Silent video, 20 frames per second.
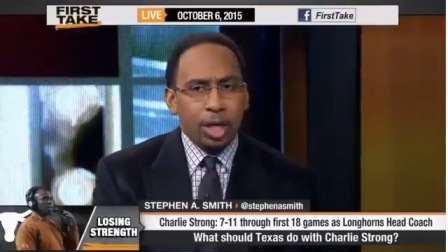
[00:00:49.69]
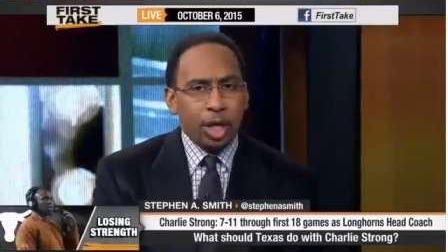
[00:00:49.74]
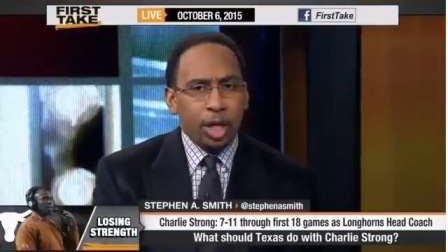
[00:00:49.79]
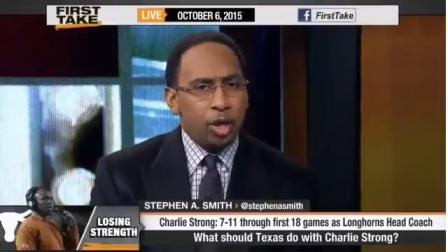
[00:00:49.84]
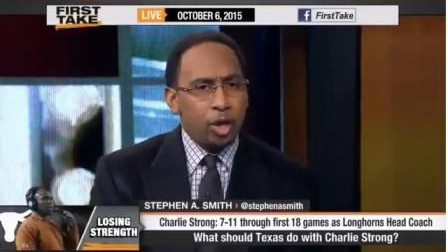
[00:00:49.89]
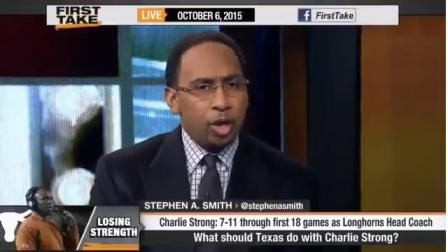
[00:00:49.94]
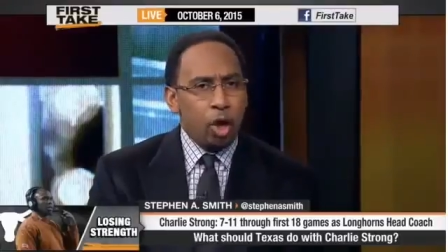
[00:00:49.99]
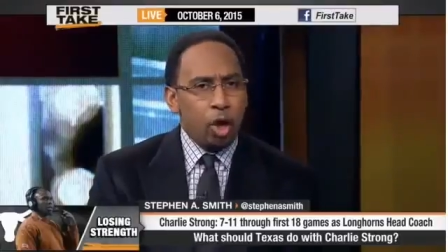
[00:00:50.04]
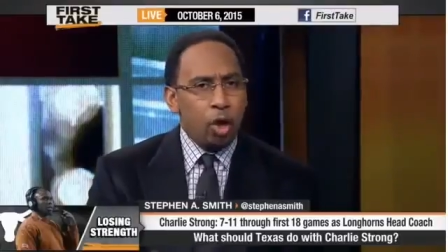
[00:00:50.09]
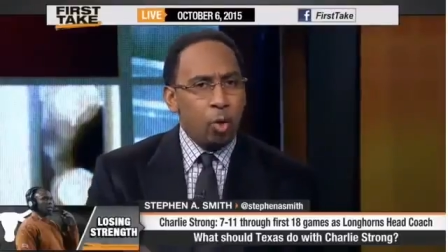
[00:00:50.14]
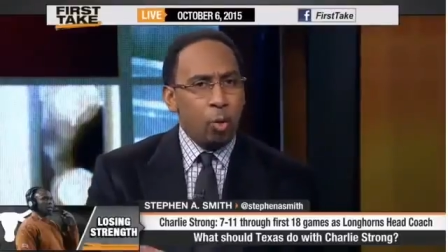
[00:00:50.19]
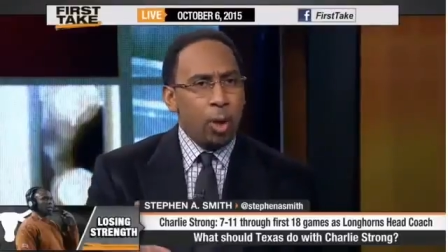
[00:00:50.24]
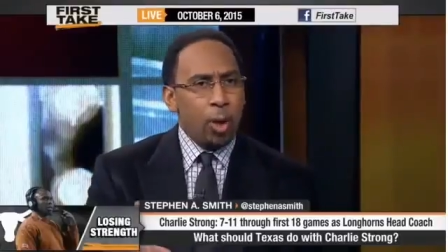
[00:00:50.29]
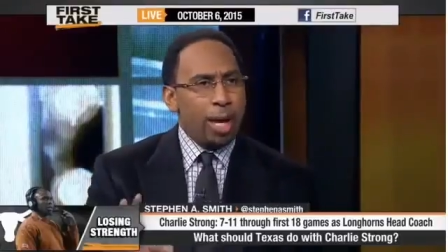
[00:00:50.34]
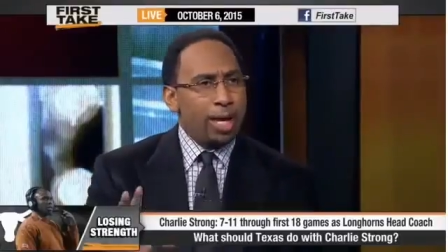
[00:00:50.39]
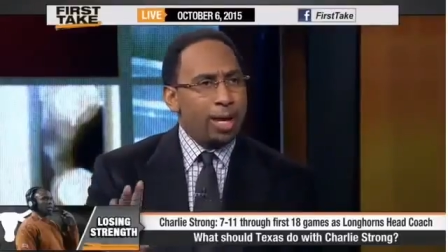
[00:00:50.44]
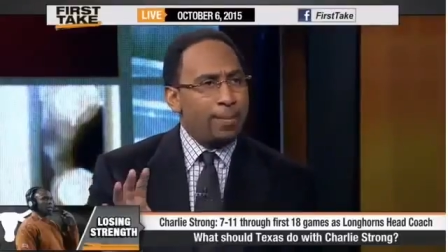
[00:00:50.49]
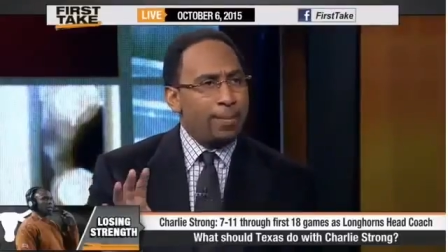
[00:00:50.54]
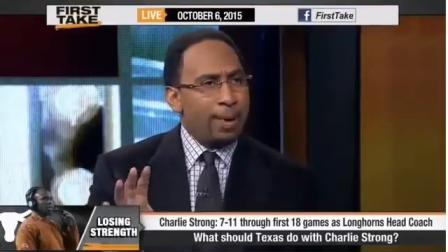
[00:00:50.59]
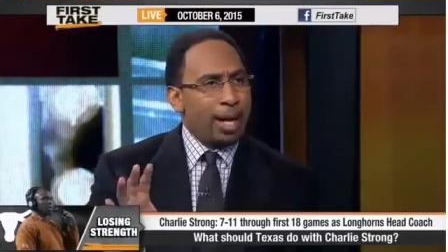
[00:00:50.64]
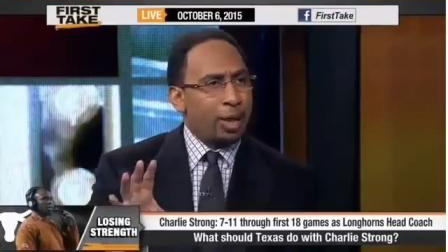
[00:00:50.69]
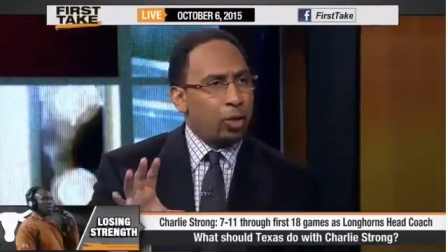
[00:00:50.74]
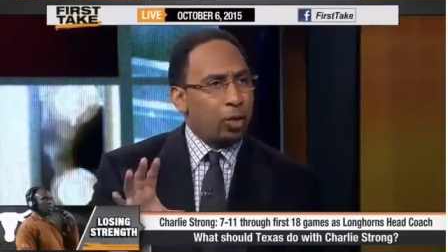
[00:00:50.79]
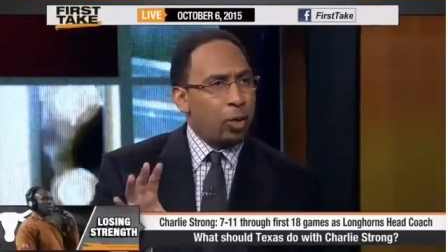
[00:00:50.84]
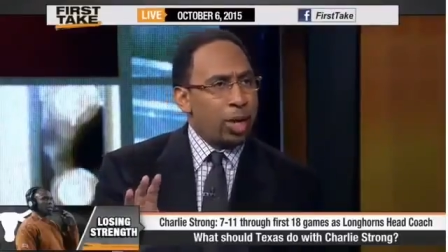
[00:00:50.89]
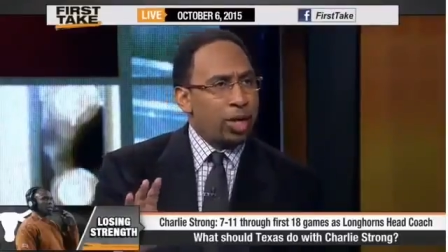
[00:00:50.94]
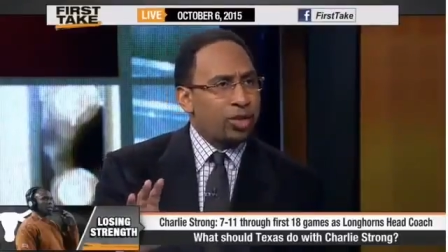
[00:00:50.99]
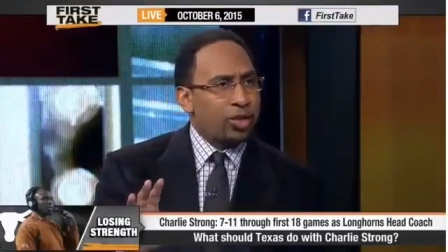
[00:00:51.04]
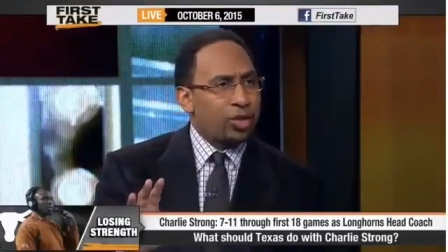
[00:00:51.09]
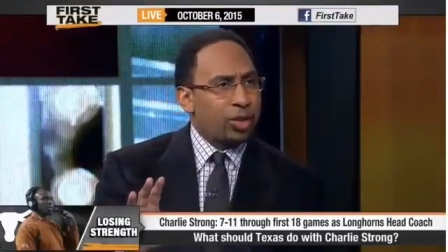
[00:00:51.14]
In no way am I
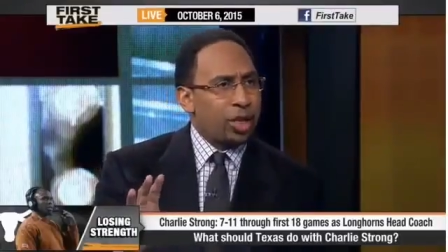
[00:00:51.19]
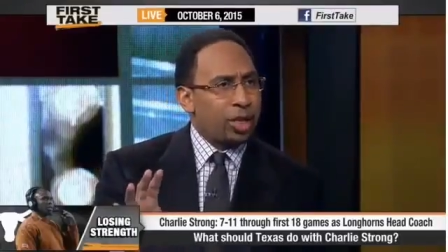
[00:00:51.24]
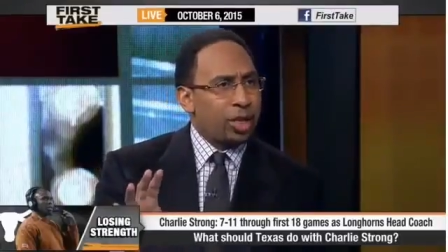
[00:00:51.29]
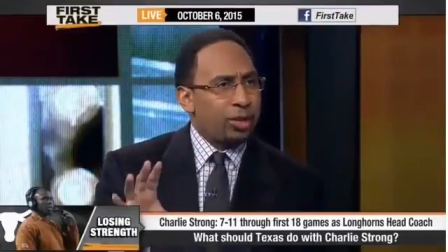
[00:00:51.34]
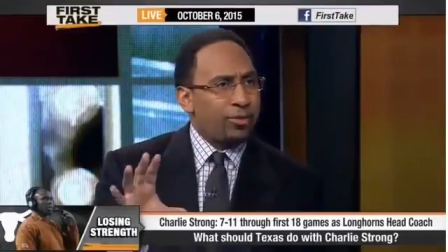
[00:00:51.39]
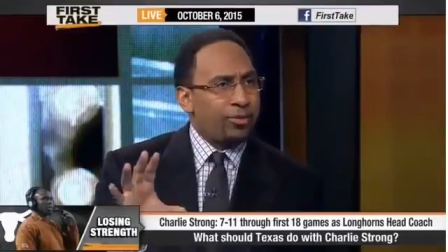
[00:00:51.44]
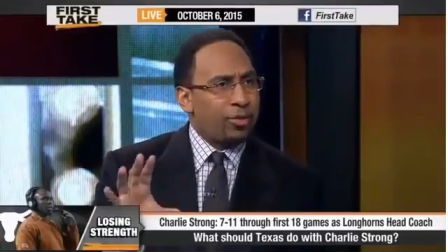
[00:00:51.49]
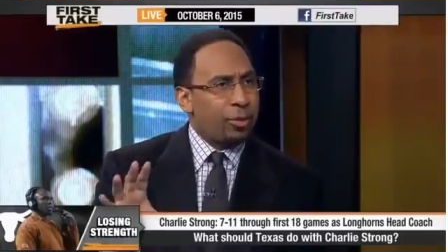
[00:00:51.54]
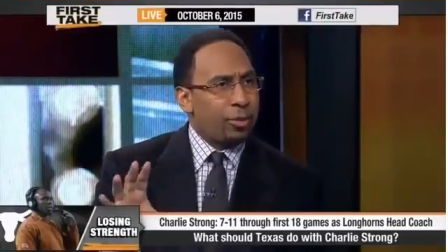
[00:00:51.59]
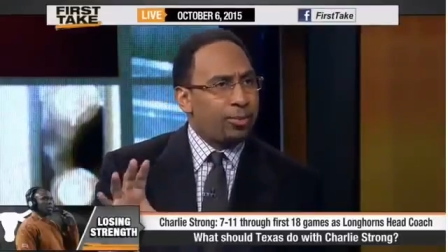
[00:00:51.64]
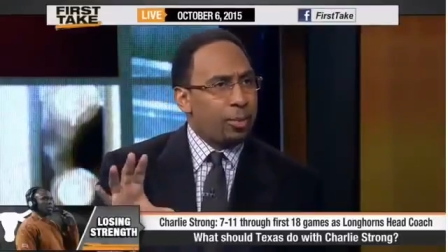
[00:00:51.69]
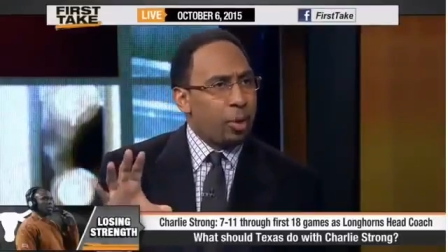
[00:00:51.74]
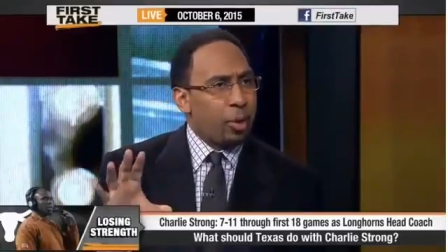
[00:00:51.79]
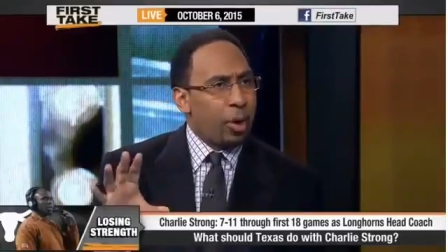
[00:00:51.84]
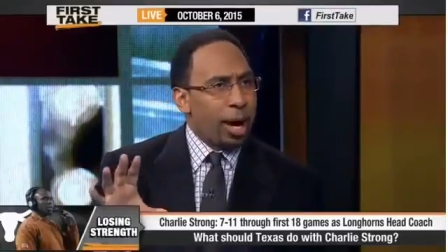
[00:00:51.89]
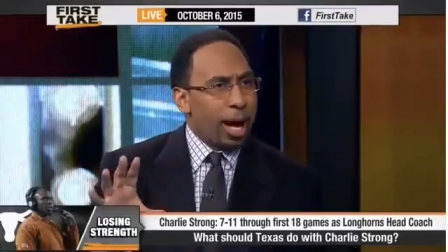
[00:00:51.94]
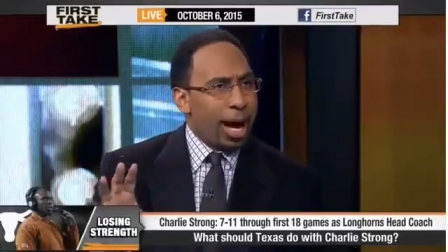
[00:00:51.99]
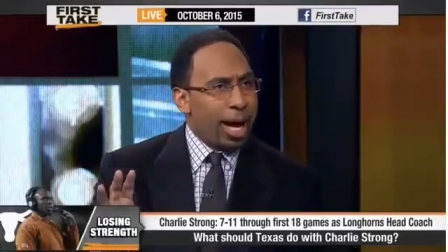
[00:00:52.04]
questioning the football